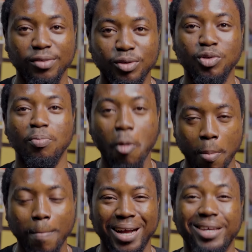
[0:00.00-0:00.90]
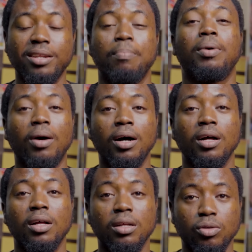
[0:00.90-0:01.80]
You have to use more bargaining power
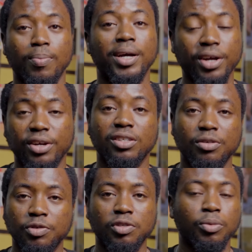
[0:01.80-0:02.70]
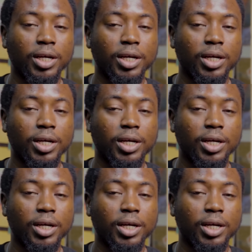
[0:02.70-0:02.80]
to buy the RX350.